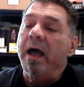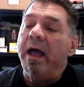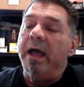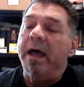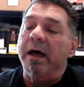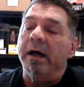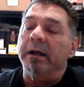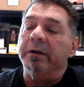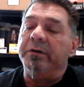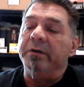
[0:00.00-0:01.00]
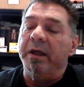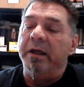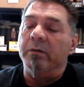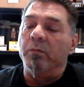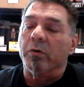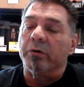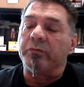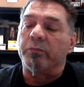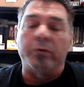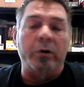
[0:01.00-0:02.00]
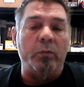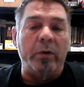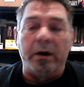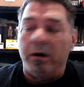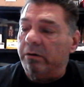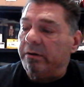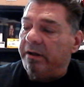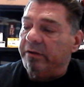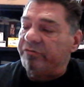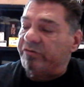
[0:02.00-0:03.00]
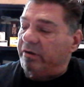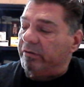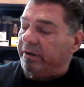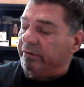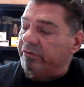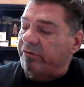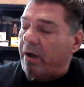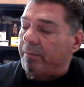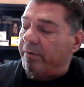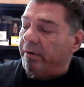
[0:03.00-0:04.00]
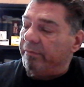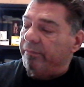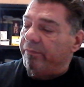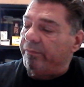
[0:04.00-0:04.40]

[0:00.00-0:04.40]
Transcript: and it worked real well in sealing the top of